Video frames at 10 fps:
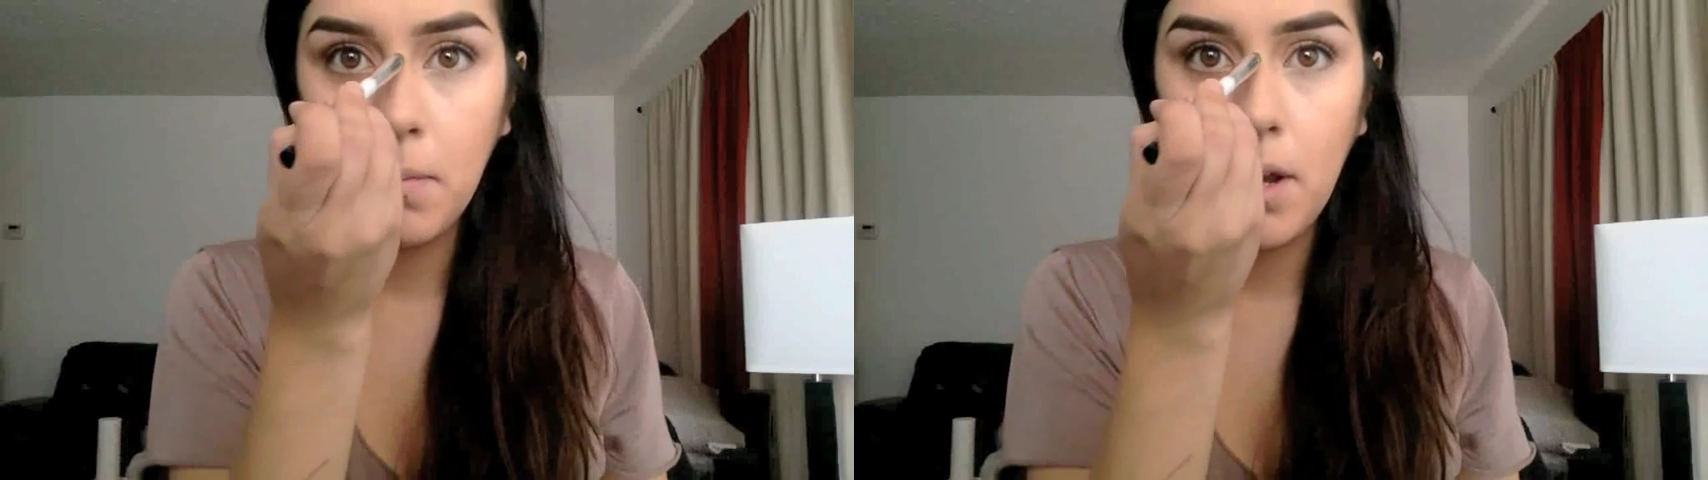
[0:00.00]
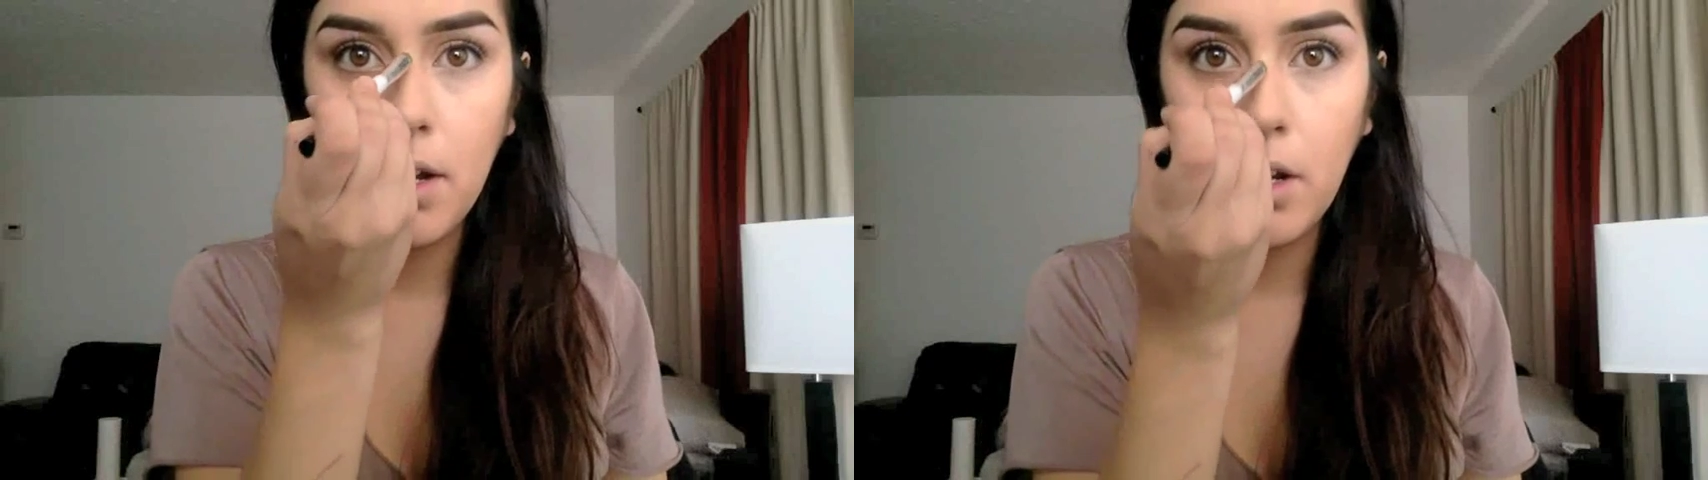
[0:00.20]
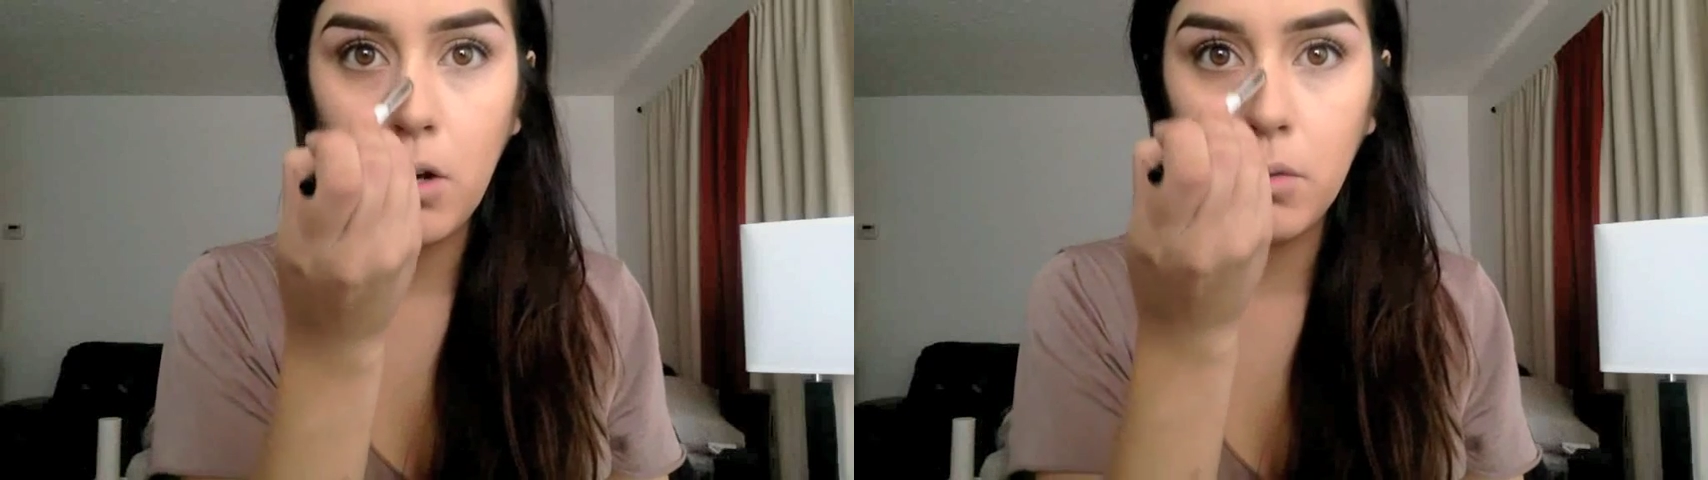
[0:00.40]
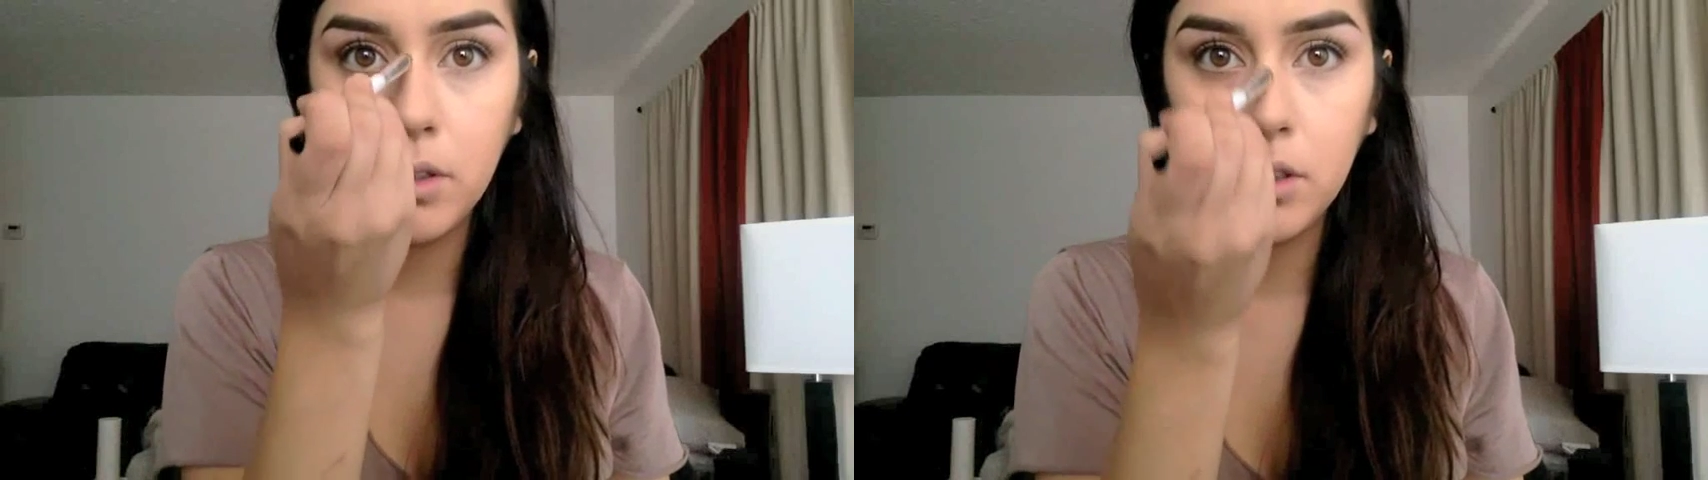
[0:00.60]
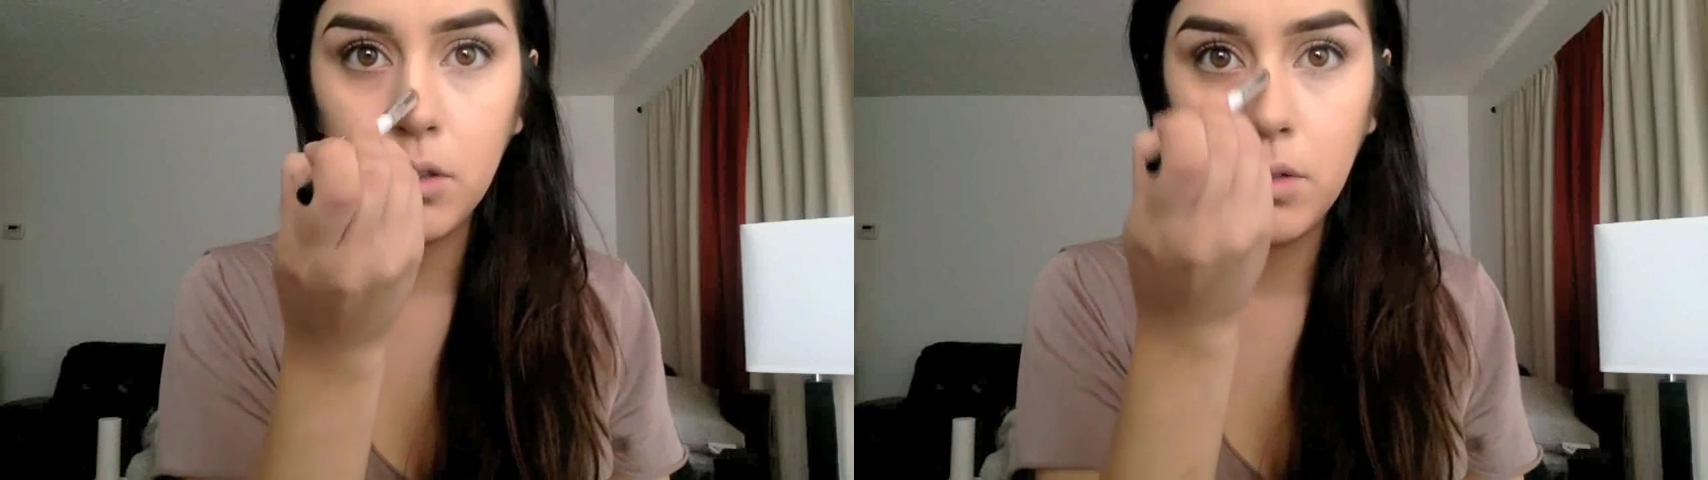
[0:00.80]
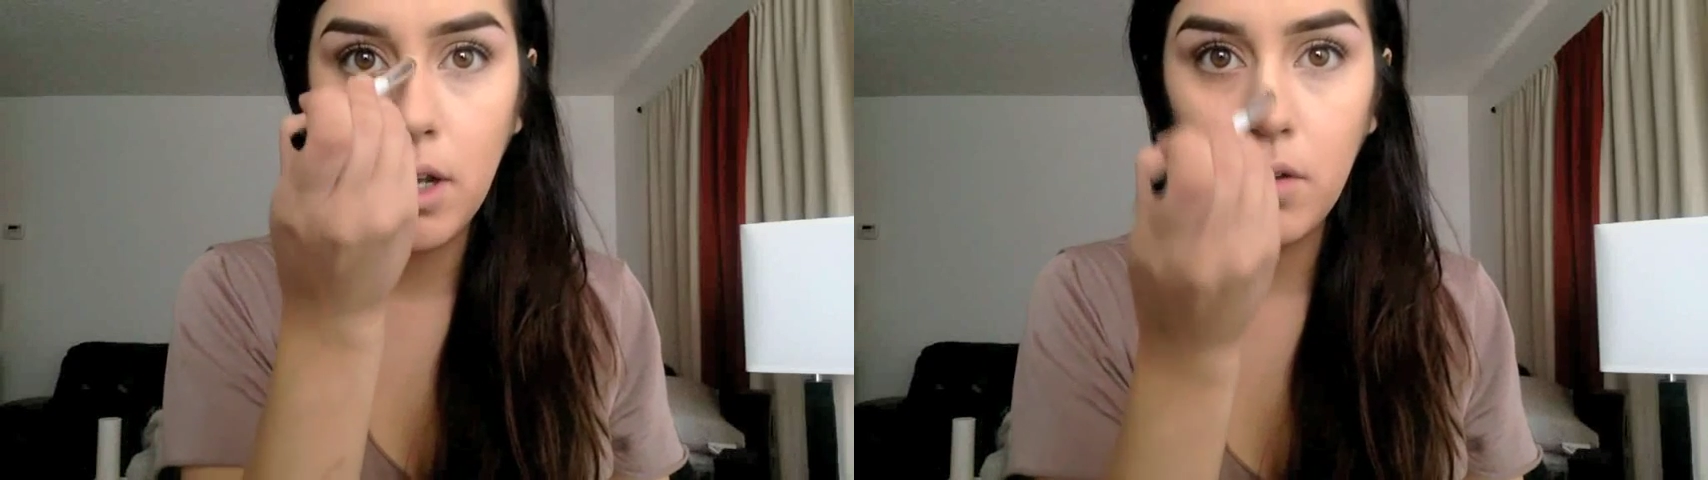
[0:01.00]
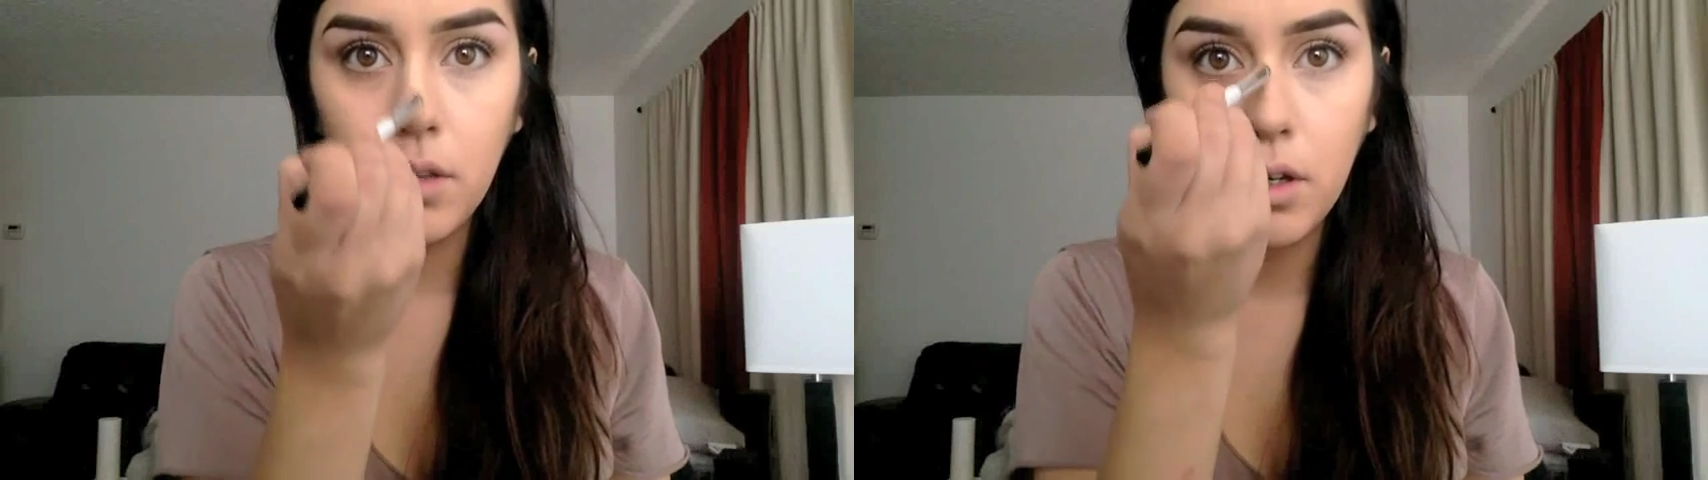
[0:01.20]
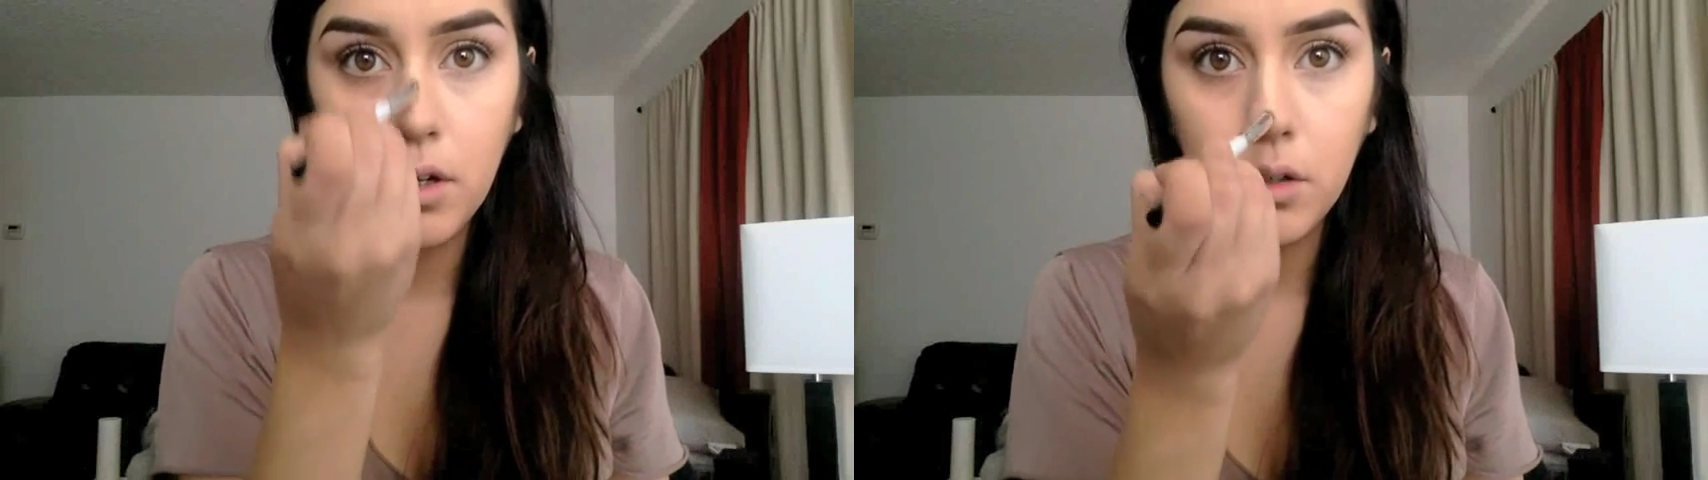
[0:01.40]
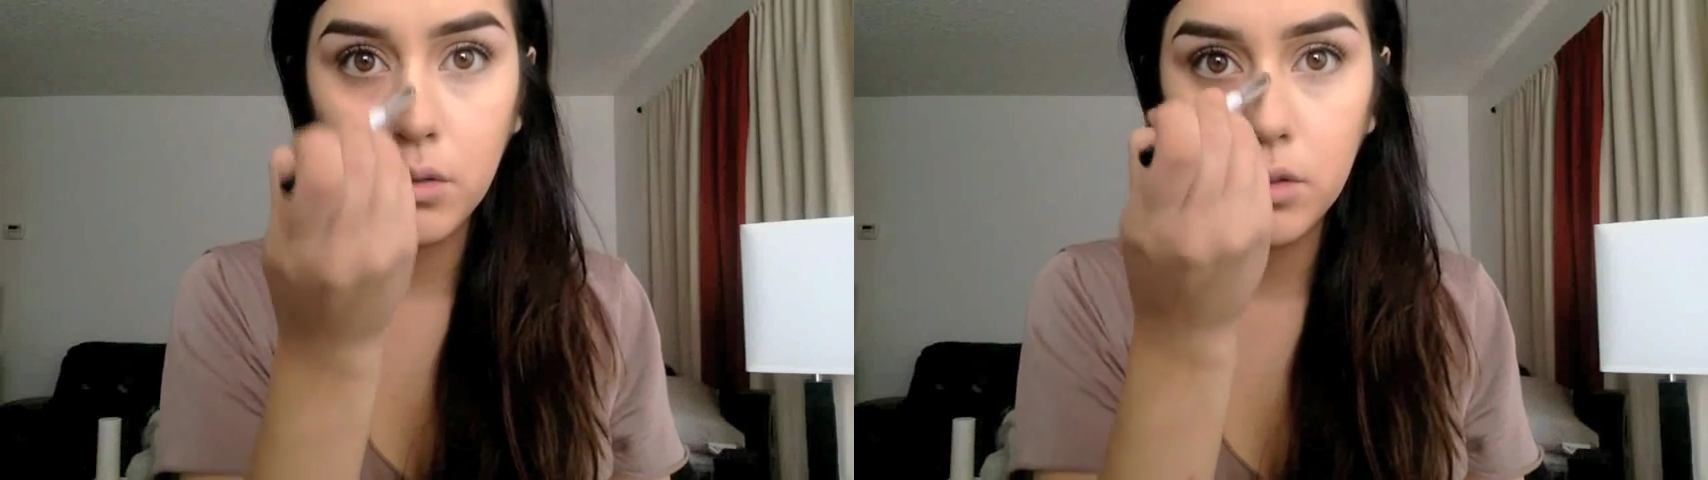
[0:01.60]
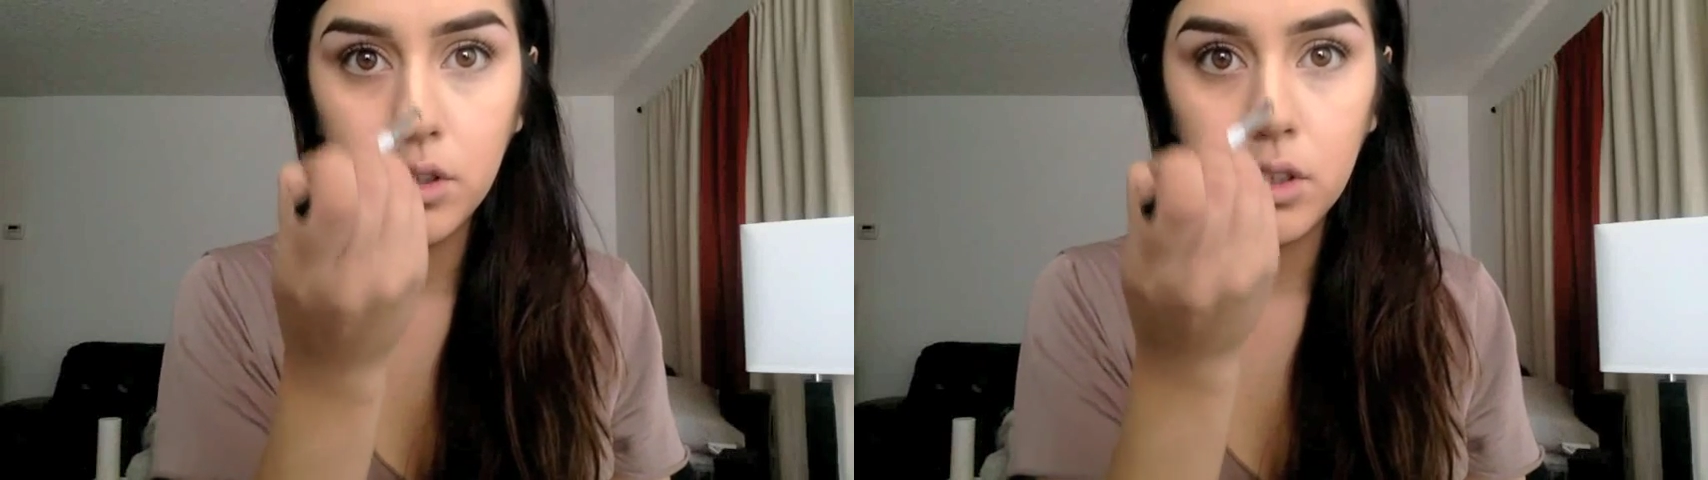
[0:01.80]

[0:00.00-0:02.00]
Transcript: and I always go down the nose